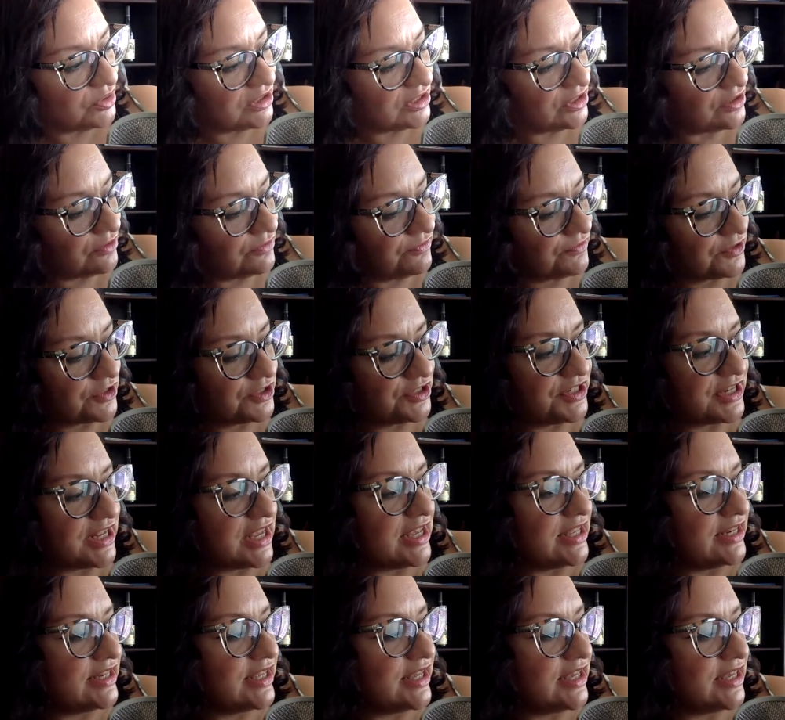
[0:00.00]
little first
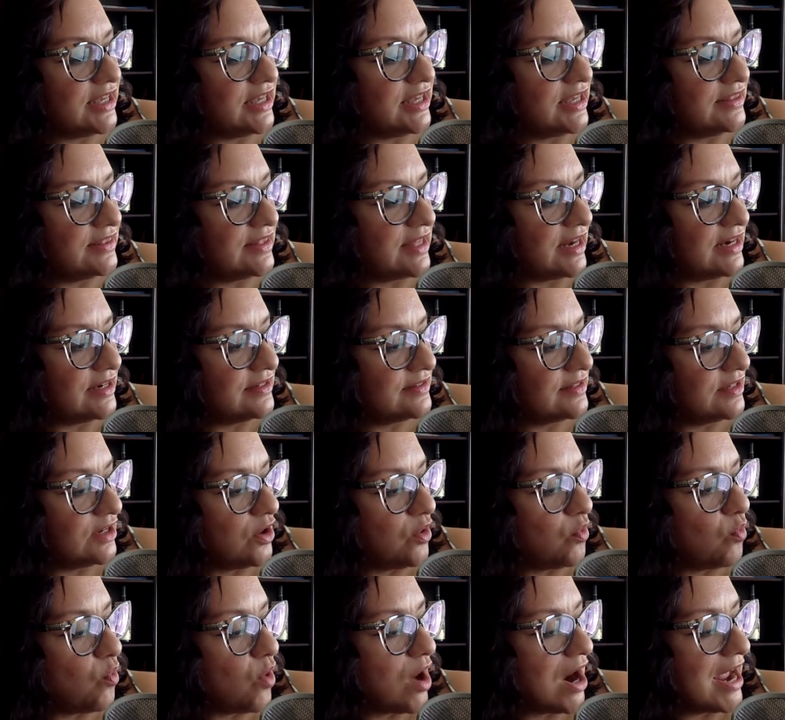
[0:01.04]
aid kit that is in
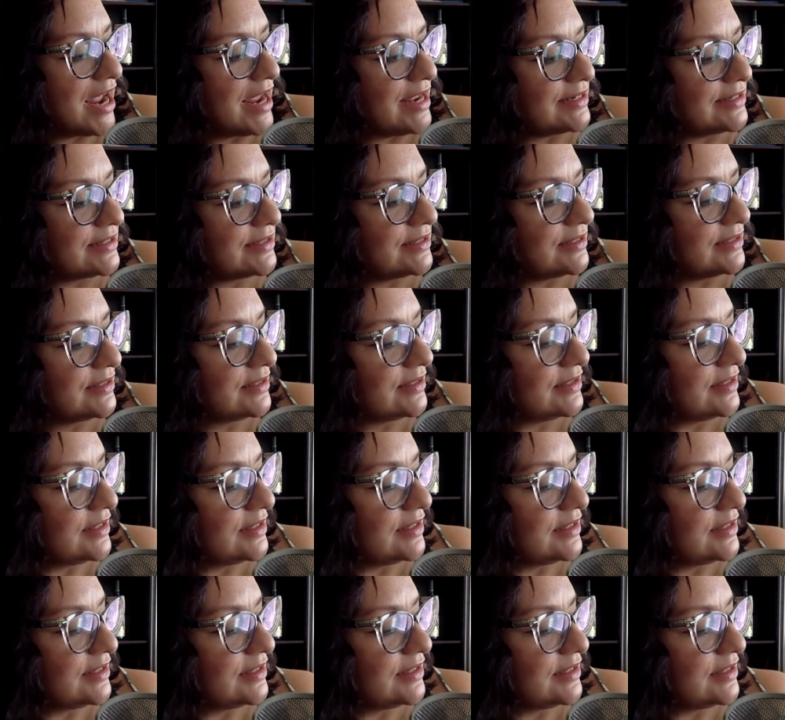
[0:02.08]
a white,